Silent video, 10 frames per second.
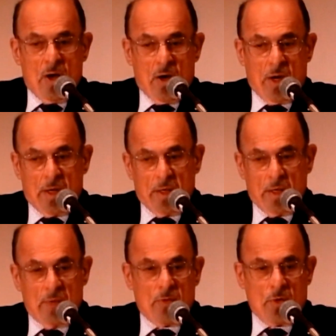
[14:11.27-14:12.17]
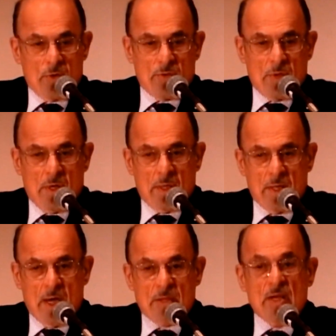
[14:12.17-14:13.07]
or, of course,
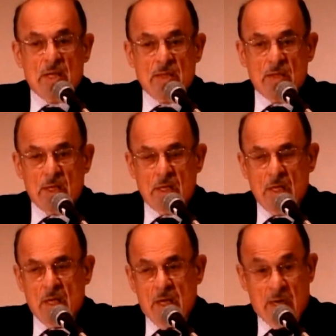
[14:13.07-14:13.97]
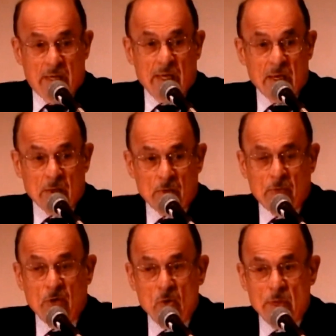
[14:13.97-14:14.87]
attending in a
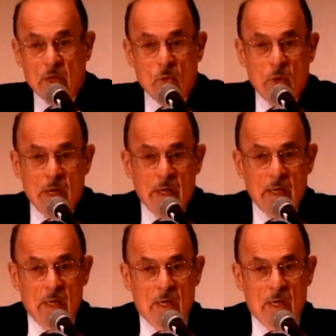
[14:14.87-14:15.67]
counterphobic way